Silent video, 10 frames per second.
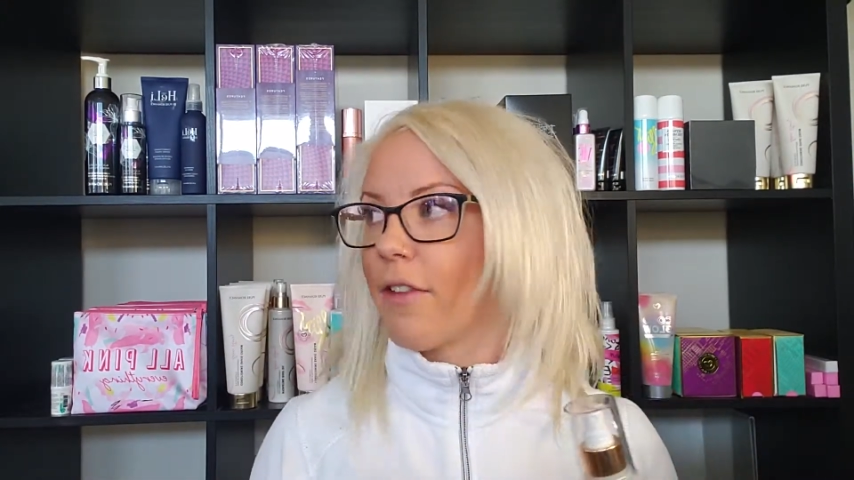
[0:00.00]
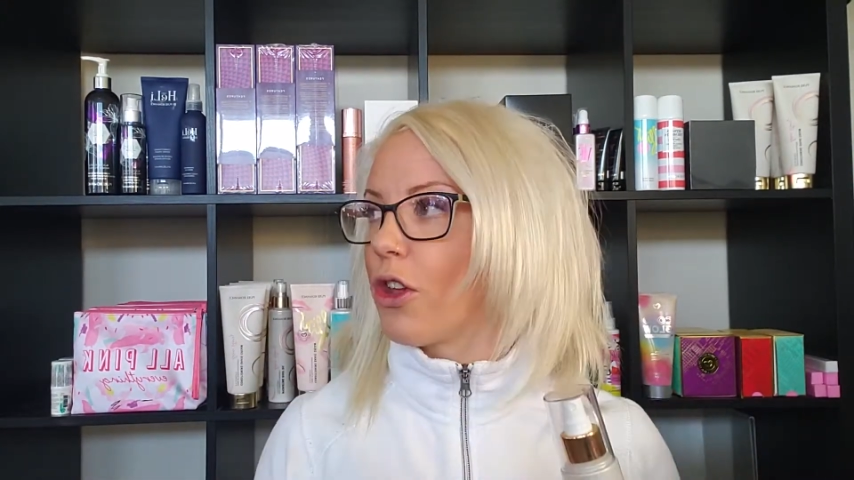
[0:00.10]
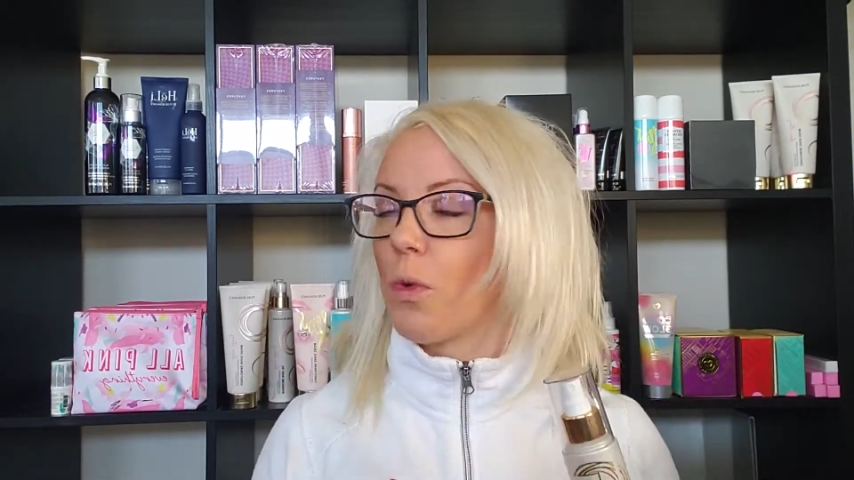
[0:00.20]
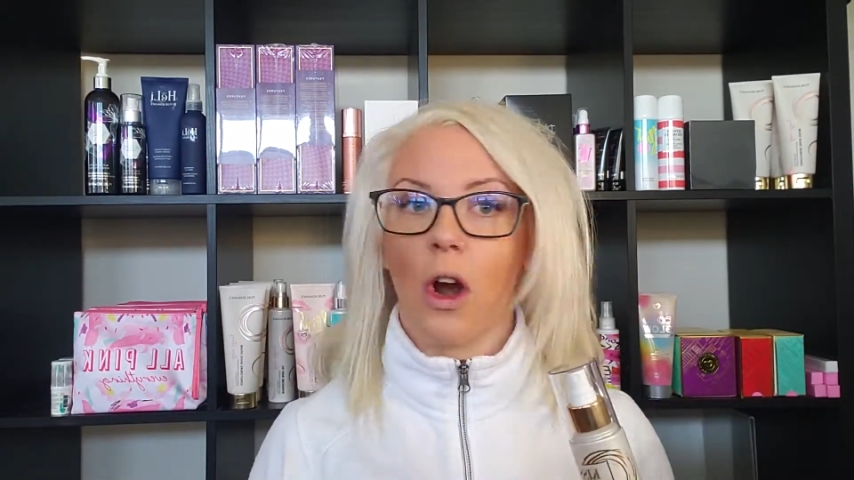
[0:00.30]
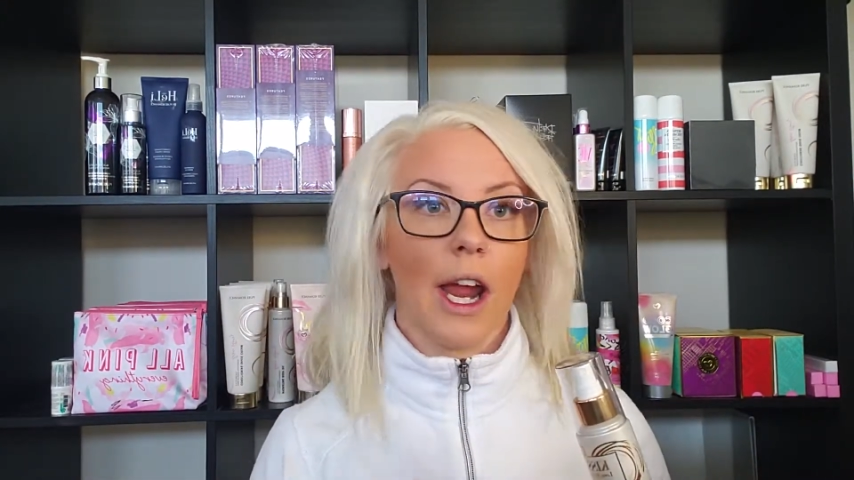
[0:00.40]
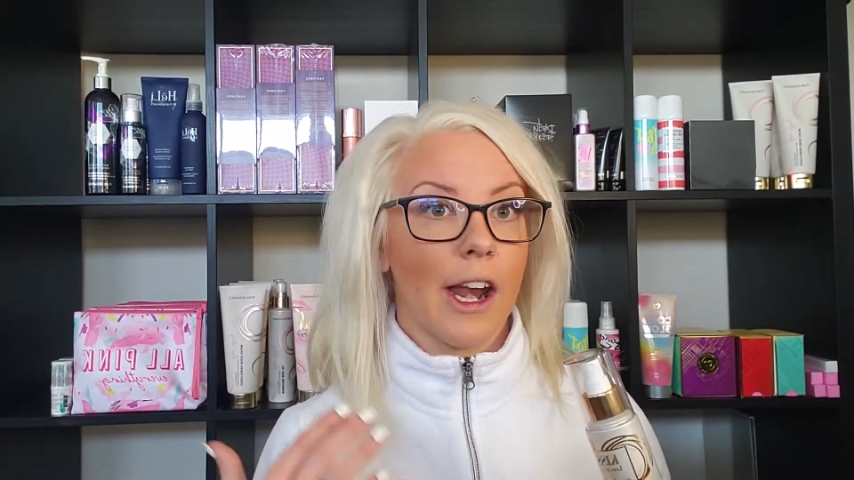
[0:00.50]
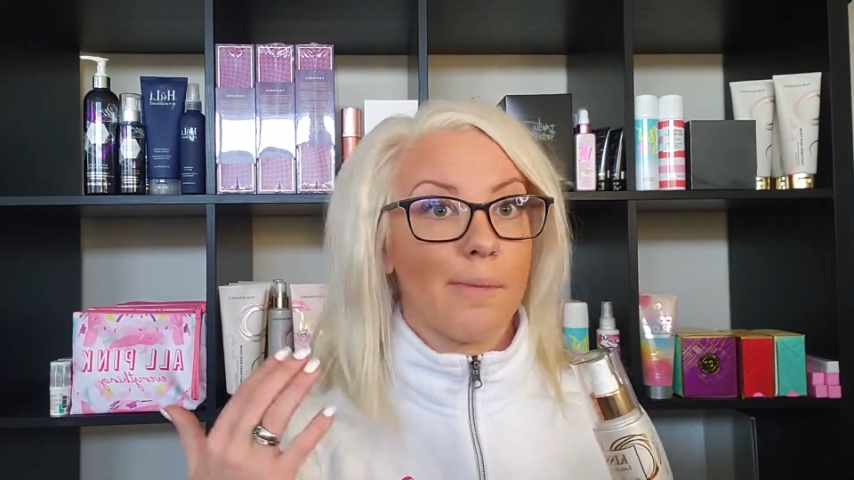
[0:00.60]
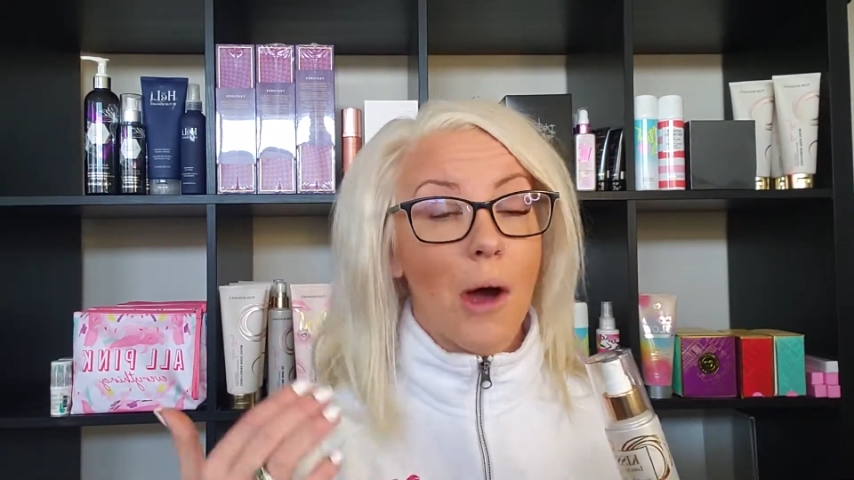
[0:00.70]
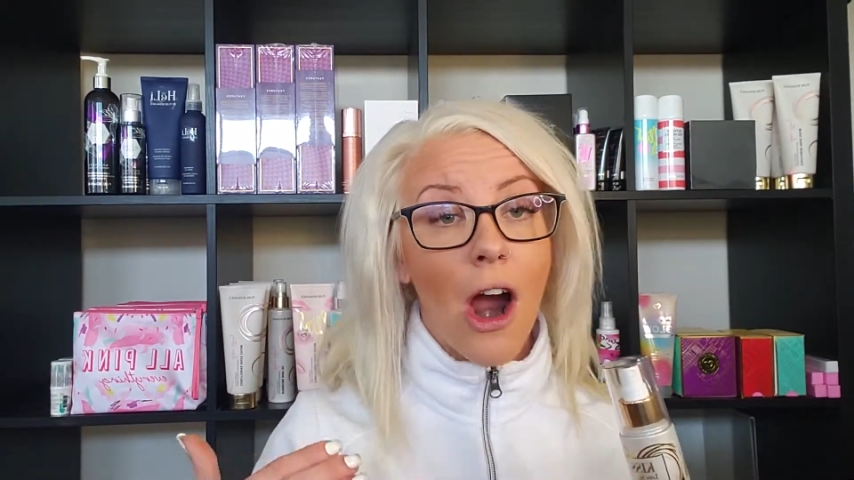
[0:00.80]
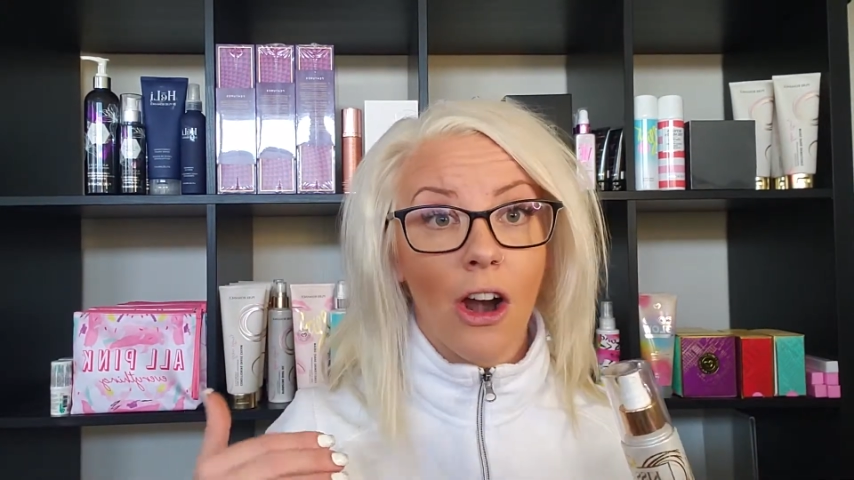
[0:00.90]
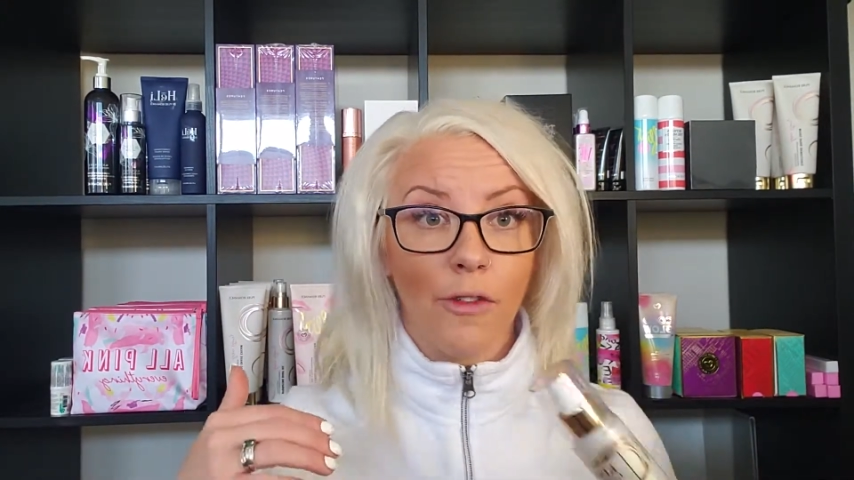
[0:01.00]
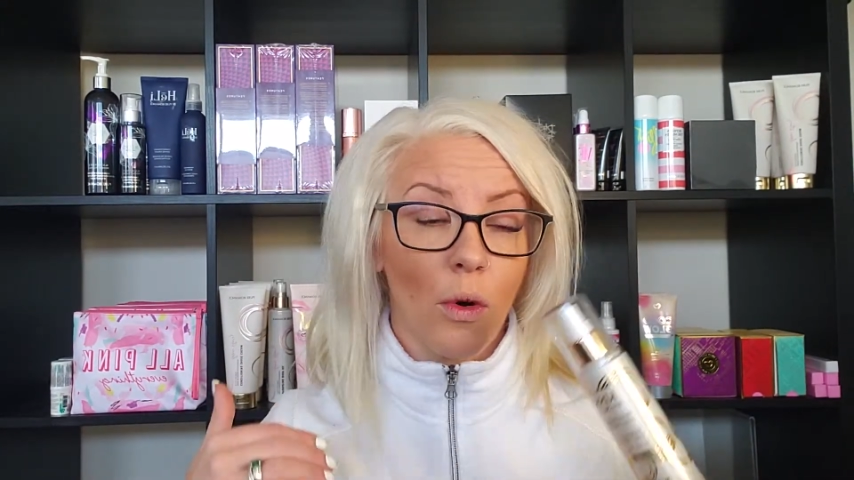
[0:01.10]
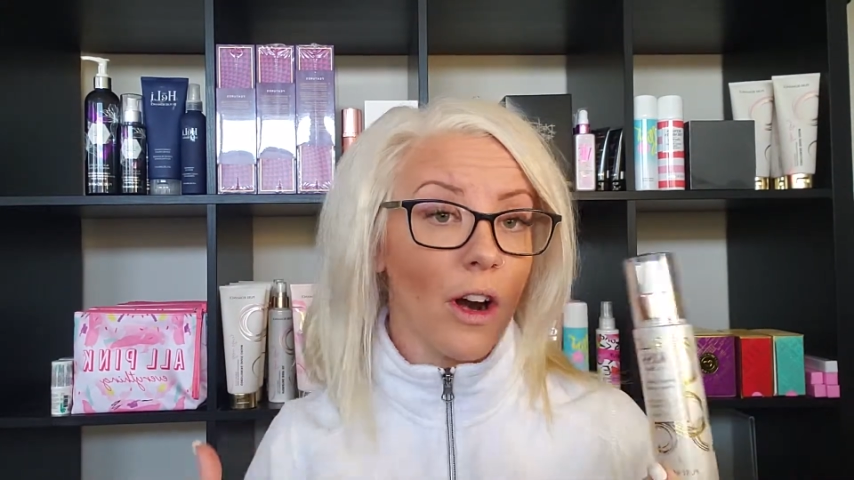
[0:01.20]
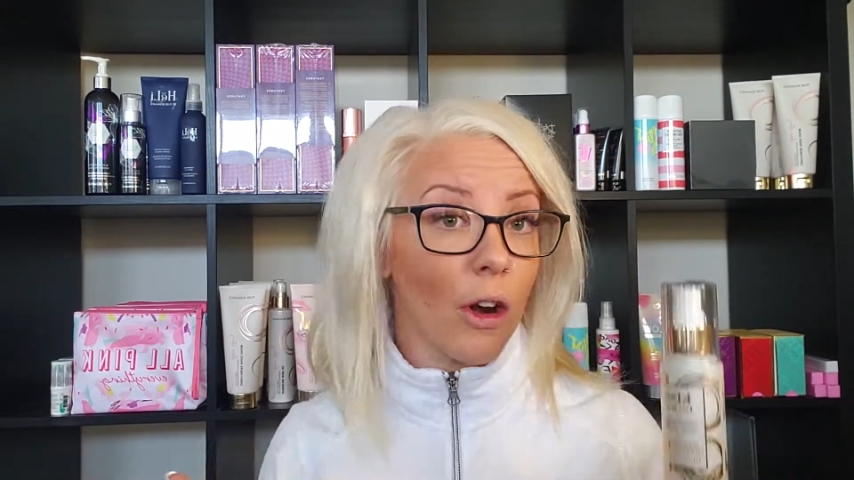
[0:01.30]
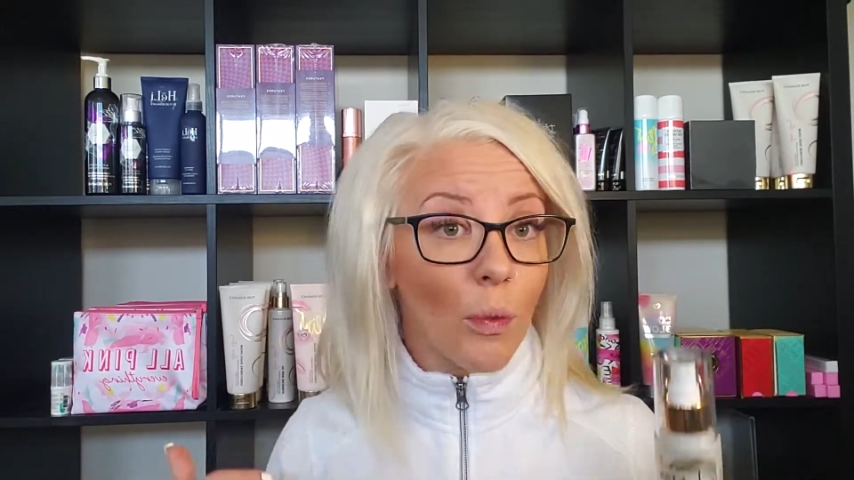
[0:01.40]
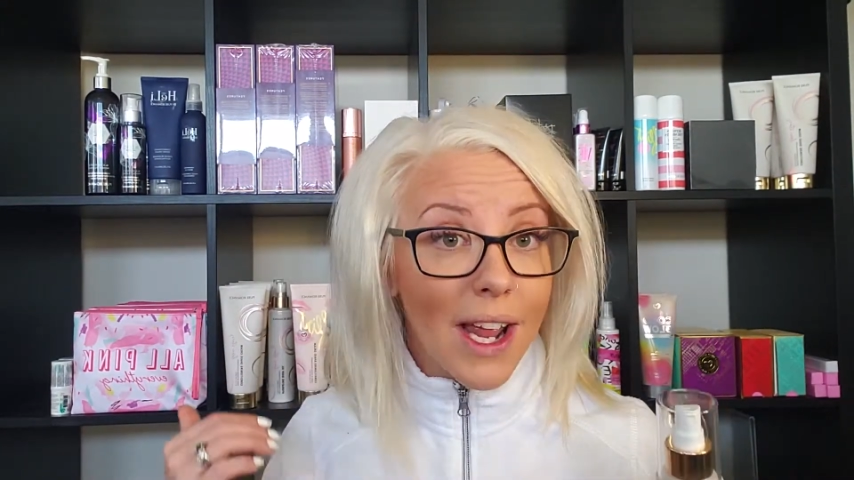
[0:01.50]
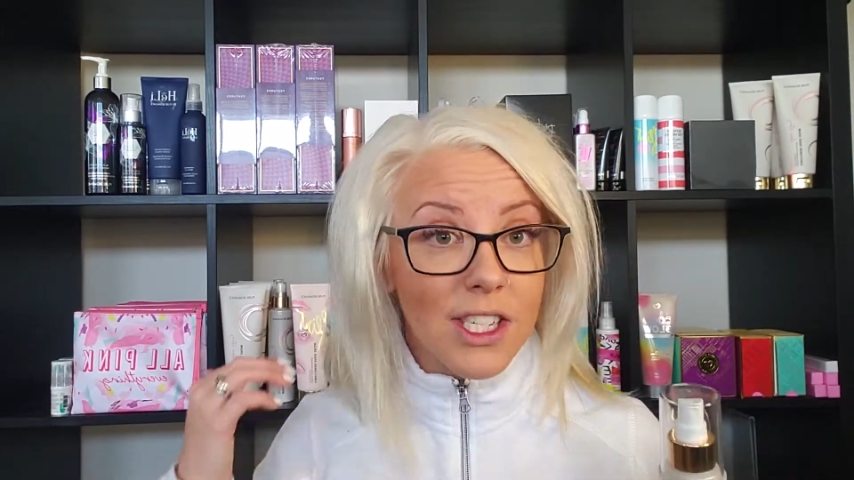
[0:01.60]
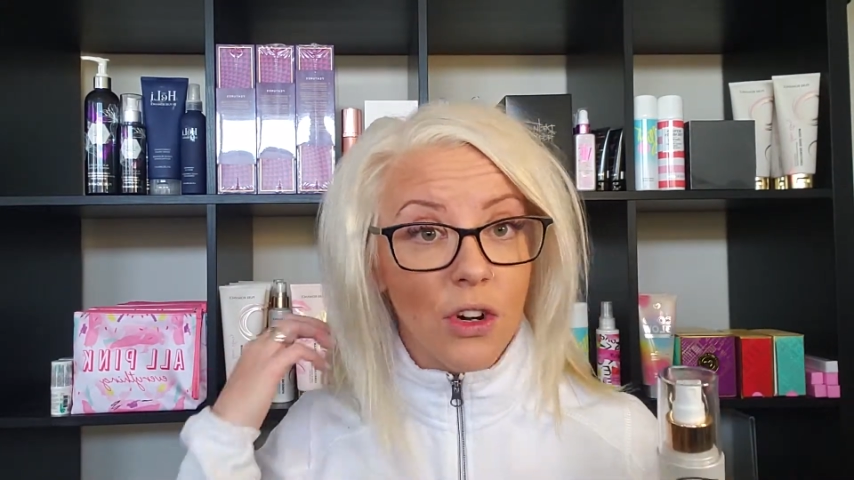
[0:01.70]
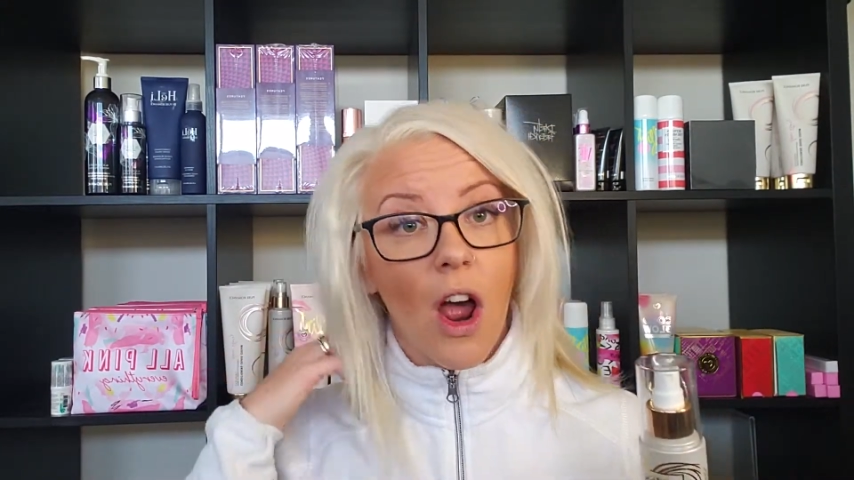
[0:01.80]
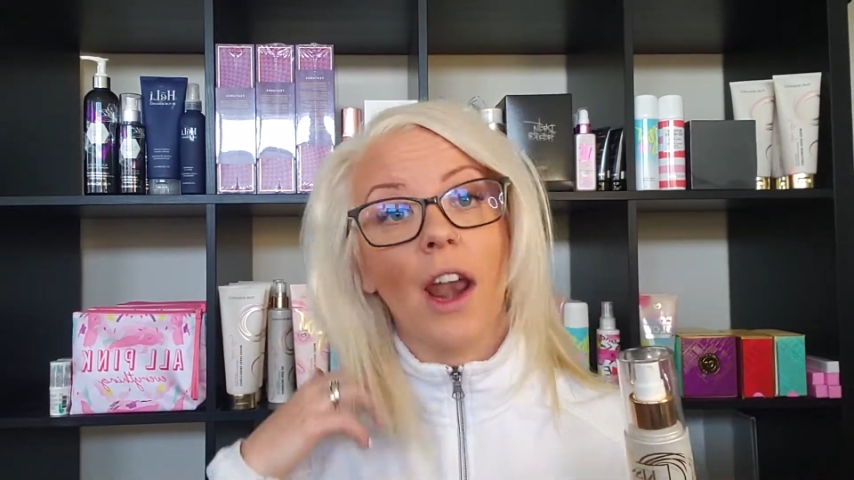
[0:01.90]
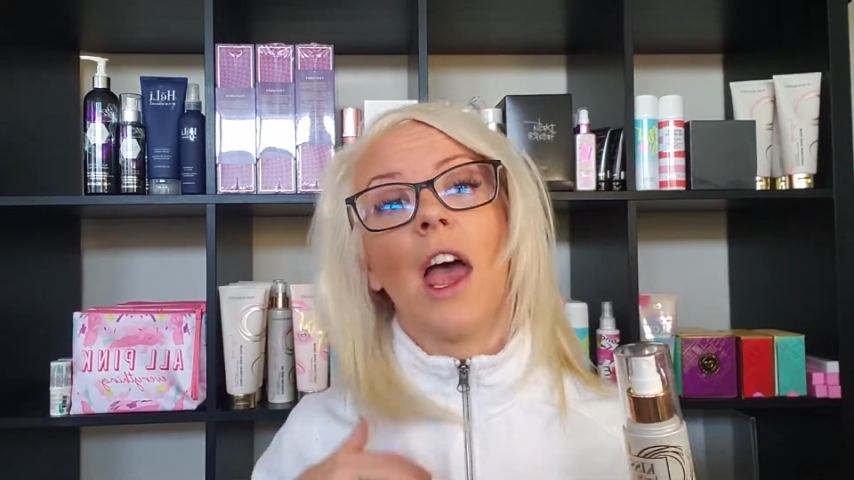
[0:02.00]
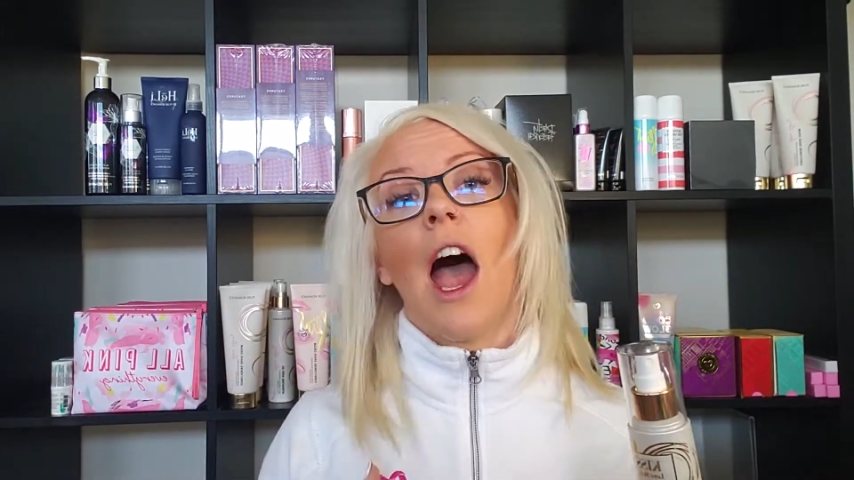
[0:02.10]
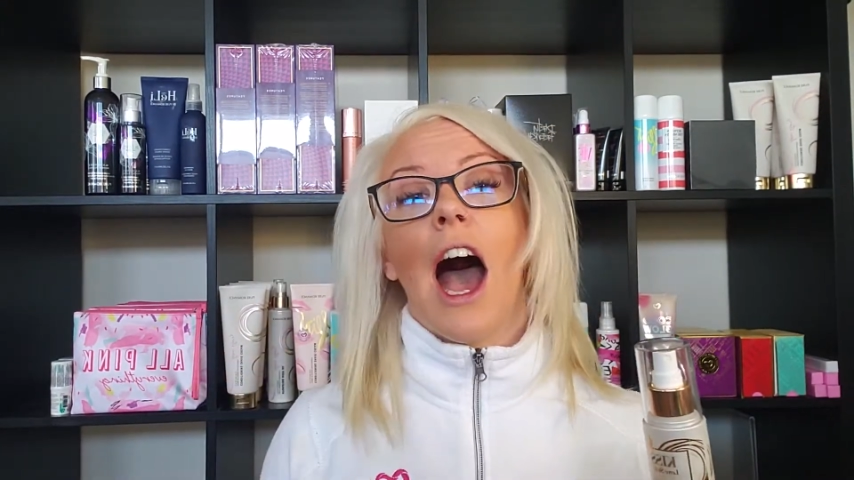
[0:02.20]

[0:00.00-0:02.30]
If you work in a bar, if you work in a restaurant,